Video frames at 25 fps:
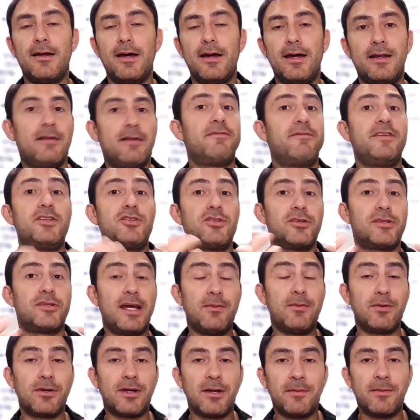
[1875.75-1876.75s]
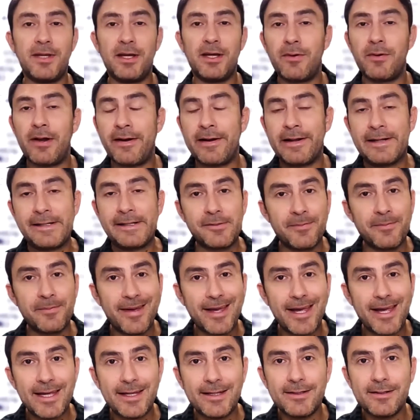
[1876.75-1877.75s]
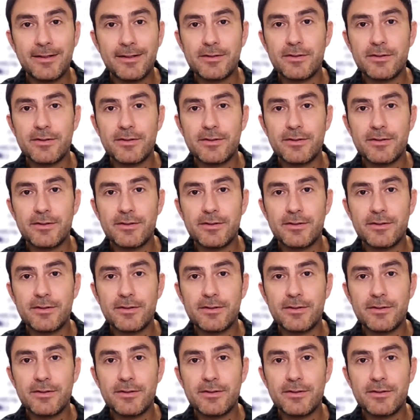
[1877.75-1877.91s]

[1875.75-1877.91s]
the feature table can be around a domain.